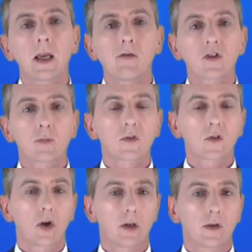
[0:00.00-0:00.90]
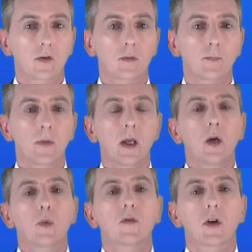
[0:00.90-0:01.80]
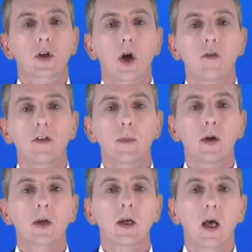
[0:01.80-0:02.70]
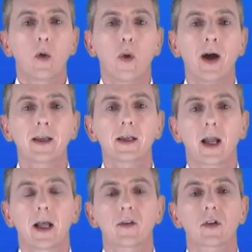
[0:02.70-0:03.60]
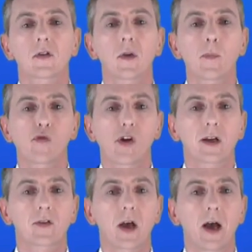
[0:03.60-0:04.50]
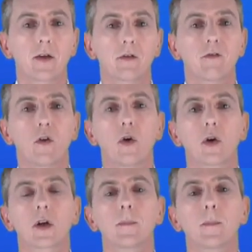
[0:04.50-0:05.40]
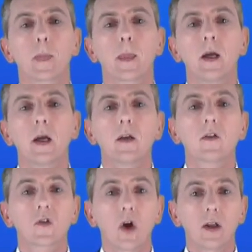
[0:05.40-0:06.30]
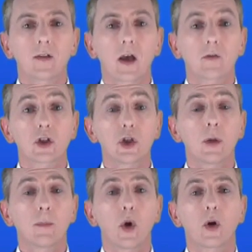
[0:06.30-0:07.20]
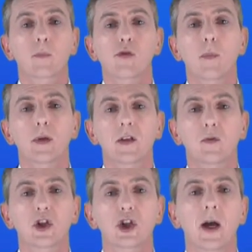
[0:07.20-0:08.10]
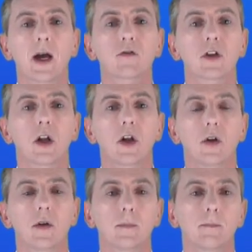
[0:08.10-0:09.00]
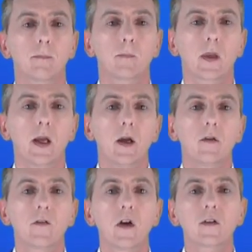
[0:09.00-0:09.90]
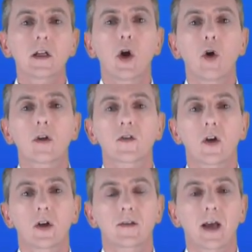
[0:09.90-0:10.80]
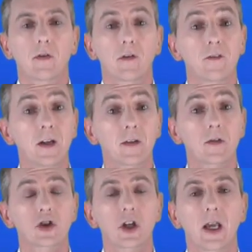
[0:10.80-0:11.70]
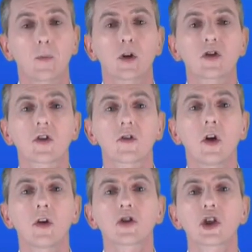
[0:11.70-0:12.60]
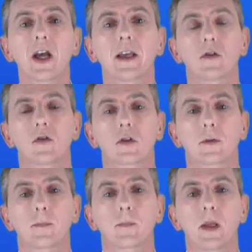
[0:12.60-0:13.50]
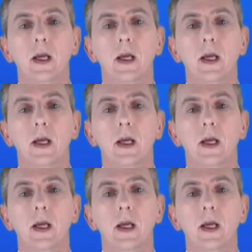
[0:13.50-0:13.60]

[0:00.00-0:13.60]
Here are some solids. We've got a coffee mug, a wine glass, some bricks and a fork. Solids have two important properties which you have to learn. Firstly, all solids have a fixed shape which does not change.